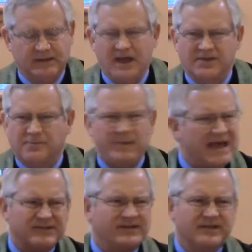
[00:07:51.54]
The
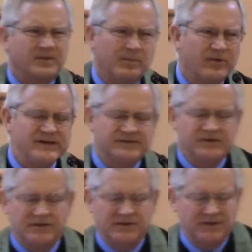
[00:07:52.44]
best that the priest
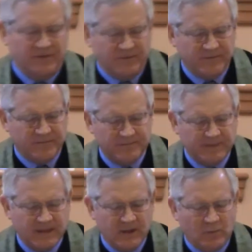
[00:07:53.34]
could do
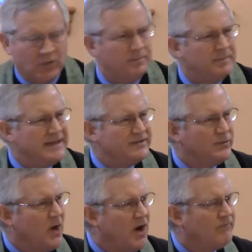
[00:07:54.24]
would be to
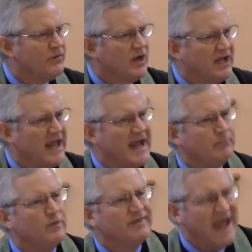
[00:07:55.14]
offer a lamb
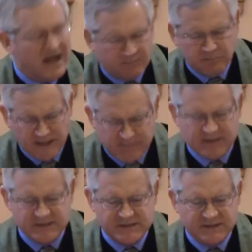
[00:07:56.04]
without
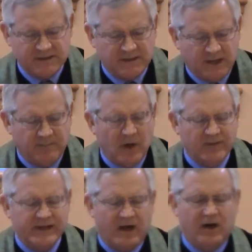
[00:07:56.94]
blemish
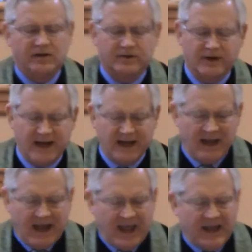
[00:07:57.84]
upon the altar
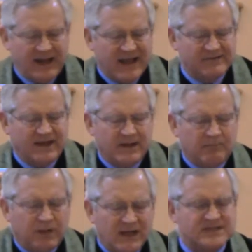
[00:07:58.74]
and as a
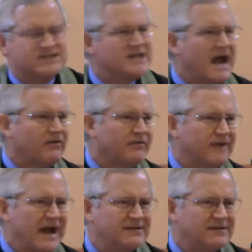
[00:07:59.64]
blood sacrifice